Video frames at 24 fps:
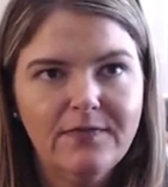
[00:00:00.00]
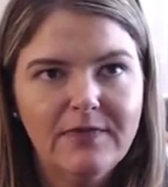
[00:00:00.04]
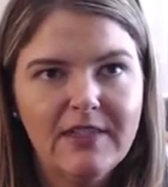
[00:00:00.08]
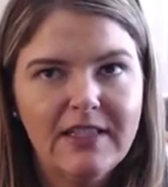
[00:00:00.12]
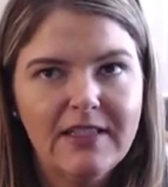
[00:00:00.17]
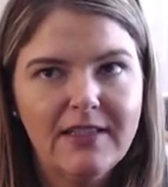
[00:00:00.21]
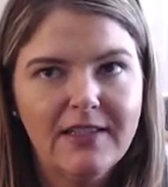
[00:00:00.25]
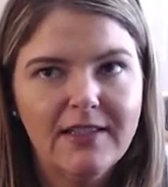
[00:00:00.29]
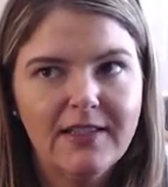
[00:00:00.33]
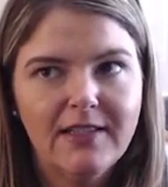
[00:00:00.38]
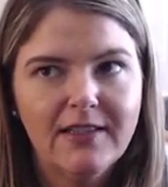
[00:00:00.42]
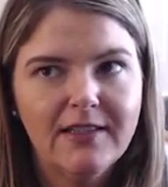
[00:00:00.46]

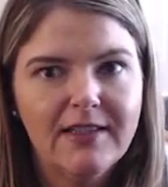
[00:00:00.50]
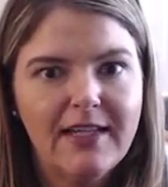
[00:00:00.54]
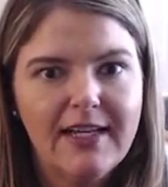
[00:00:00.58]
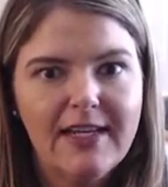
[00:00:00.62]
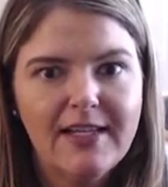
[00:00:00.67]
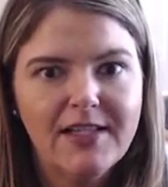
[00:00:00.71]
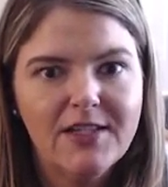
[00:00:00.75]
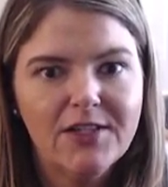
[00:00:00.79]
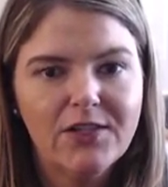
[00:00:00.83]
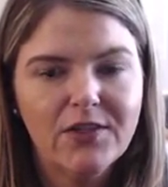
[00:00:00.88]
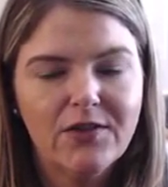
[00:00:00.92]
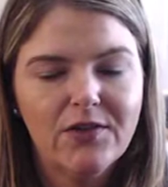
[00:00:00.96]
the
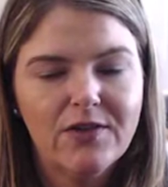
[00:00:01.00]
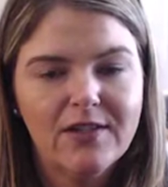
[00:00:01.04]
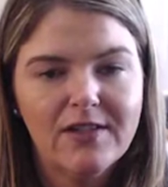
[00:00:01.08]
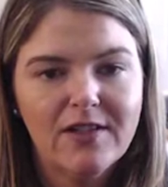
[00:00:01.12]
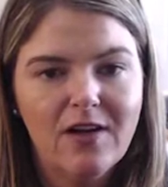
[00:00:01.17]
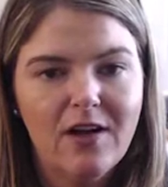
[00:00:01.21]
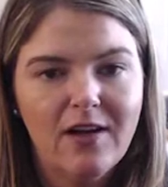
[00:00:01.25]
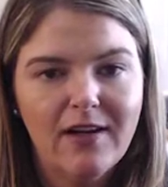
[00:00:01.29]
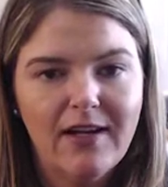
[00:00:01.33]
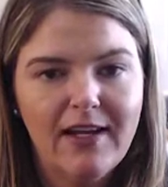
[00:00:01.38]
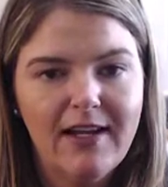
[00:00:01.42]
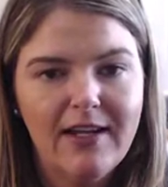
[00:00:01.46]
glazed
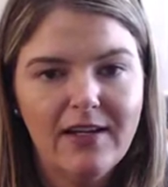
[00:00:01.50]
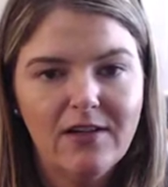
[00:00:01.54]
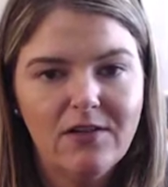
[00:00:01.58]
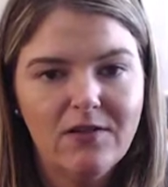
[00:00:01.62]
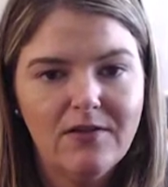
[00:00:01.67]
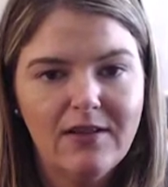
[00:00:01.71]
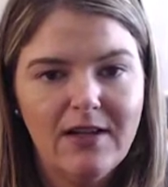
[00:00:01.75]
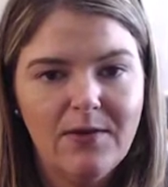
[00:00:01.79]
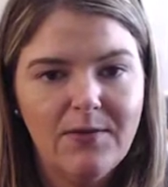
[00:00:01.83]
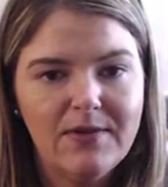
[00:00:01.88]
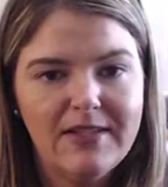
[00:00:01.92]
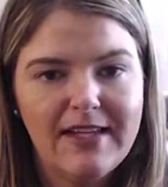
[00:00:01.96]
croissant candle
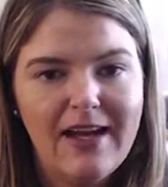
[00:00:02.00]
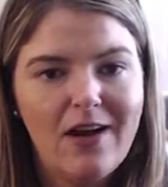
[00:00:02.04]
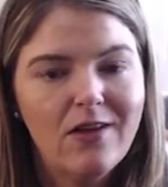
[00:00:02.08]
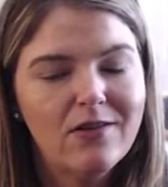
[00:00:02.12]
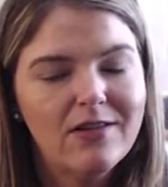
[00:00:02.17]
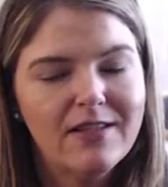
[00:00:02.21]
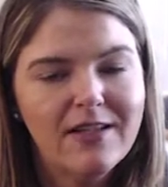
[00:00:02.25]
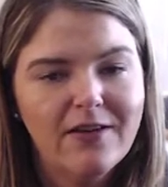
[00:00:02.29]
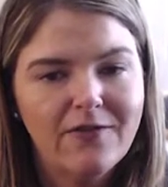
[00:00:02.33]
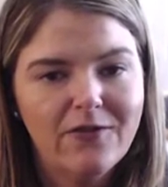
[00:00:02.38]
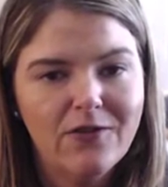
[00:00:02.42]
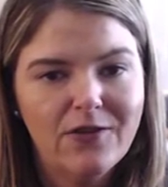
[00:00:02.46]
that was out
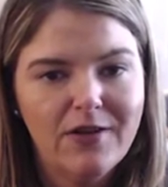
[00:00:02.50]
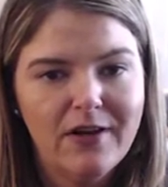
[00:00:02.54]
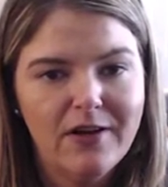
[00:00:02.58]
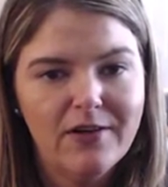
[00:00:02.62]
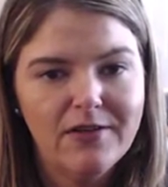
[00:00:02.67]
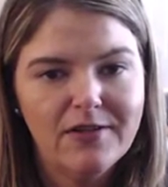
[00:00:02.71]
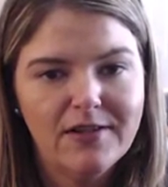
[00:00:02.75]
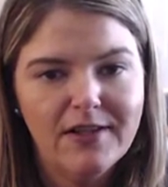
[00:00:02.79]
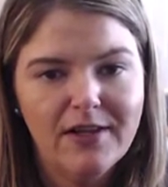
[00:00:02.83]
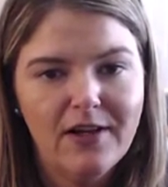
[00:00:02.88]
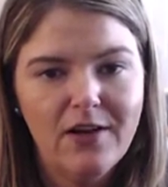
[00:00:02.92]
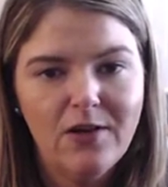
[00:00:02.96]
several
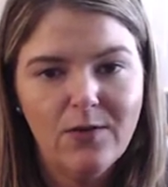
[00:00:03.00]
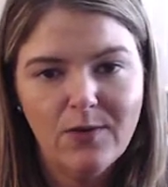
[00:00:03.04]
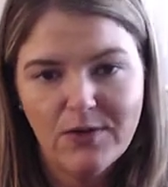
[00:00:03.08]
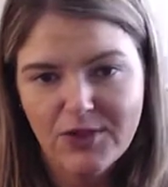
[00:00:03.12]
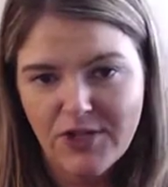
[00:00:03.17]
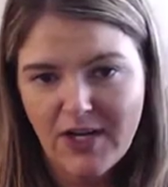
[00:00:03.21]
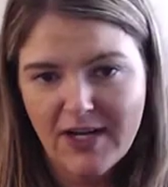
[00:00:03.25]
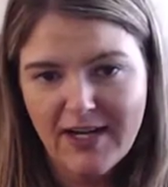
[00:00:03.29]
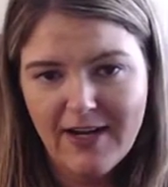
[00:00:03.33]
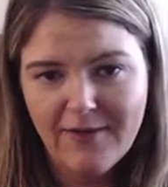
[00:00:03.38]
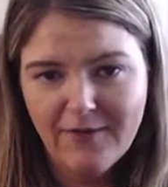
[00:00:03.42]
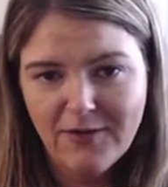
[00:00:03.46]
years ago, which
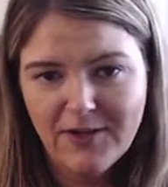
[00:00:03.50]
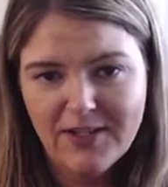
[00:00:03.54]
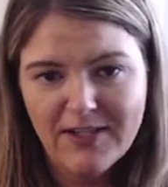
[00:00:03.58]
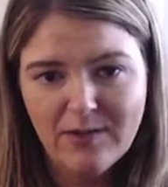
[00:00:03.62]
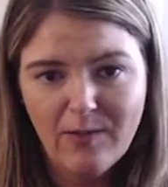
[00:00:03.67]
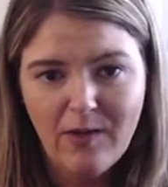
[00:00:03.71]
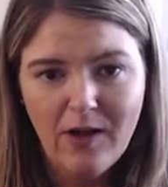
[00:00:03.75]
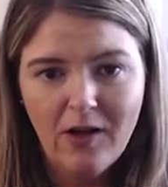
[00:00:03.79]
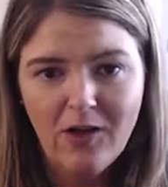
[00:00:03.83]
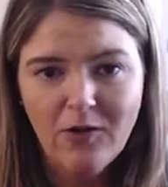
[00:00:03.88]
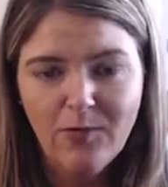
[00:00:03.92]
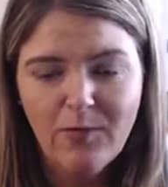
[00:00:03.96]
I never
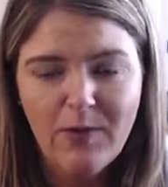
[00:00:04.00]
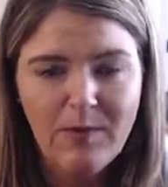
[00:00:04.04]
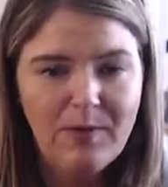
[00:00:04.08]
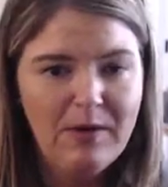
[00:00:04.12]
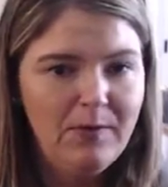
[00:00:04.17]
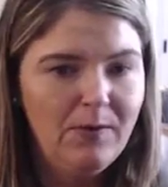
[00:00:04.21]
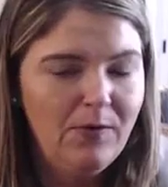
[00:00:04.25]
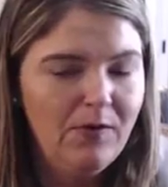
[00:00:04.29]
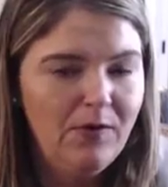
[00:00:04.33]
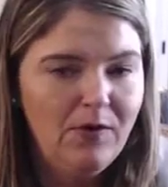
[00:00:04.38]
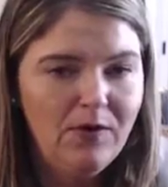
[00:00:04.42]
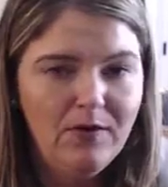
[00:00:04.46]
smelled, but
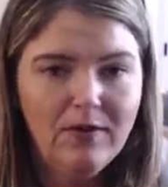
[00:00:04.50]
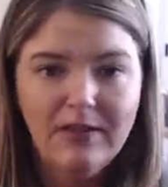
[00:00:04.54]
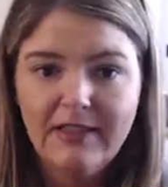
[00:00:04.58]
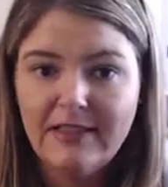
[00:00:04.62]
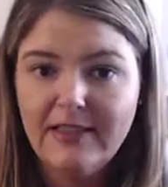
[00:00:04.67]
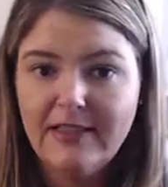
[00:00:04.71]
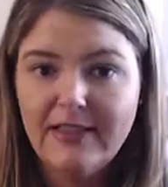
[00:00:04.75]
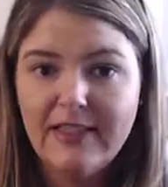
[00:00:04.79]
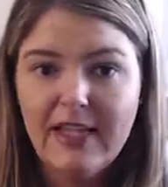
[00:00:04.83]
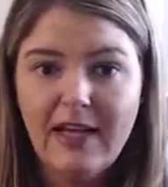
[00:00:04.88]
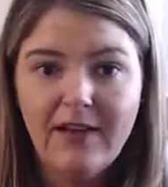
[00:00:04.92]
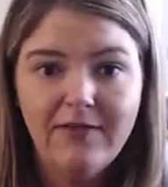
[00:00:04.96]
people
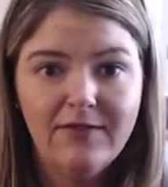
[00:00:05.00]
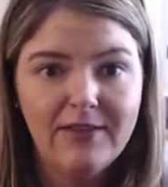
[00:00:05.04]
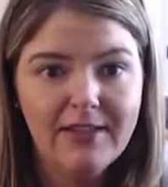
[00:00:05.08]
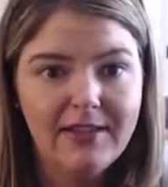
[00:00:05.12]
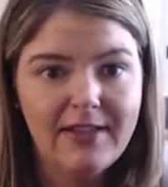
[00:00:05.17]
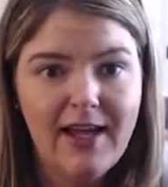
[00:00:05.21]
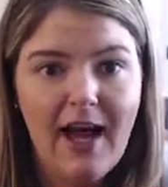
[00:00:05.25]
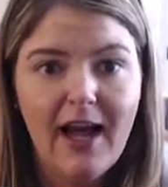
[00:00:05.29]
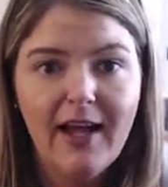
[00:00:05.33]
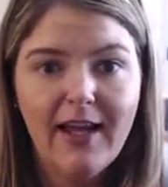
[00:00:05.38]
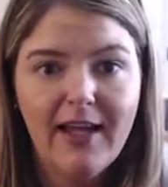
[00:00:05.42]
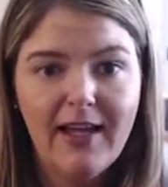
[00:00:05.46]
loved
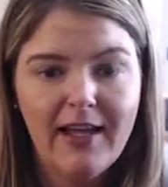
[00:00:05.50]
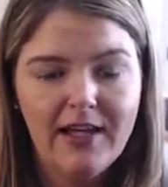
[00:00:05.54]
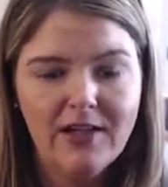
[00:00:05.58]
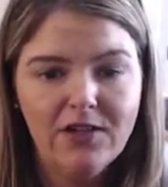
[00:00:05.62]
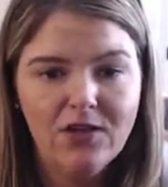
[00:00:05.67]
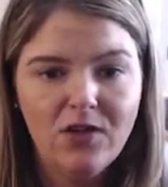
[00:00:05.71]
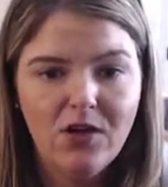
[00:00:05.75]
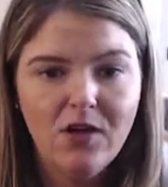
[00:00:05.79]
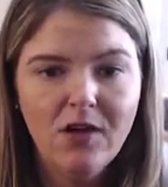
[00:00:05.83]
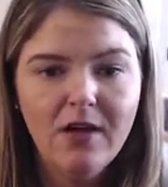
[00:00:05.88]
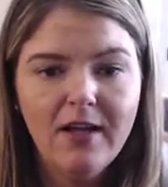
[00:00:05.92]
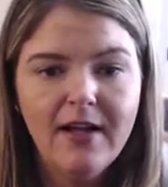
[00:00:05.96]
that
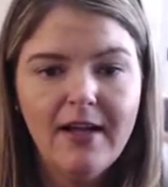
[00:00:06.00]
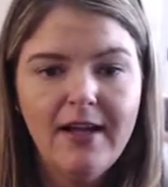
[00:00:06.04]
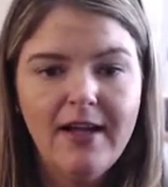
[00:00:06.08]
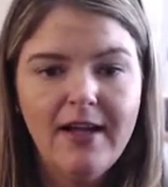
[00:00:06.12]
candle.